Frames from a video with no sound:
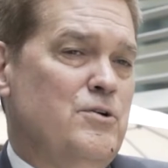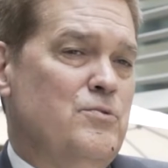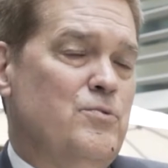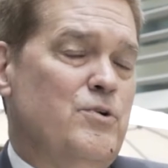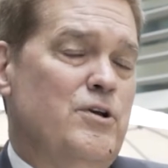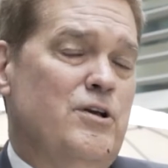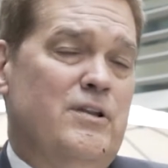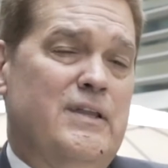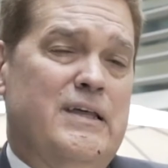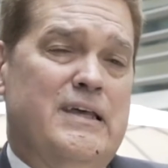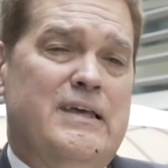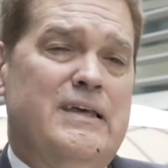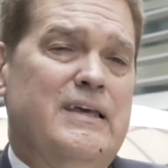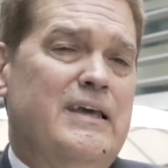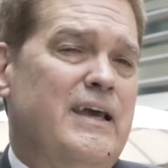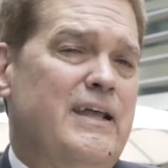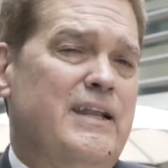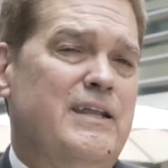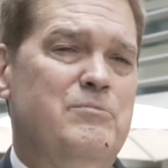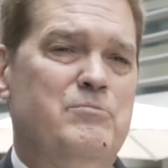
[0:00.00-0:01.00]
really
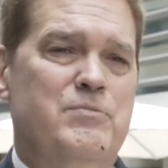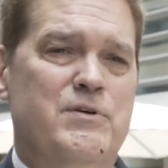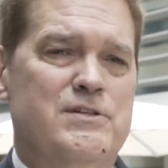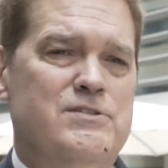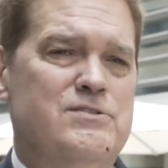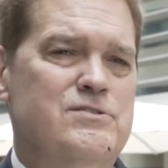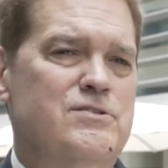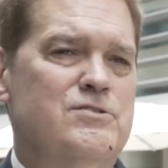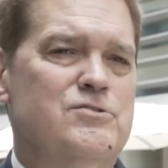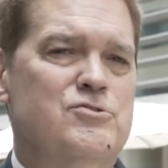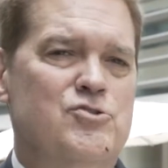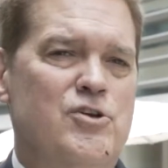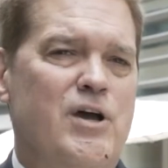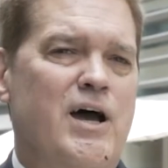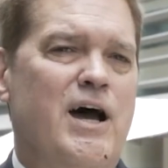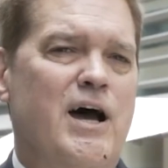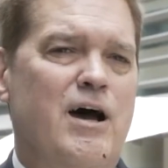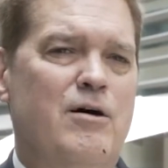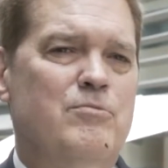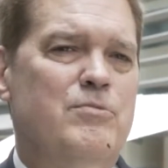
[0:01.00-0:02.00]
any business
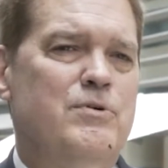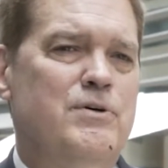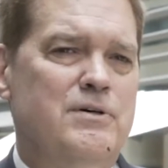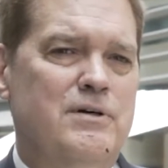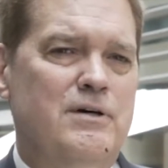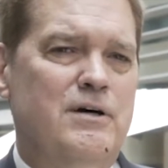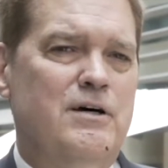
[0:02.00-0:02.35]
job,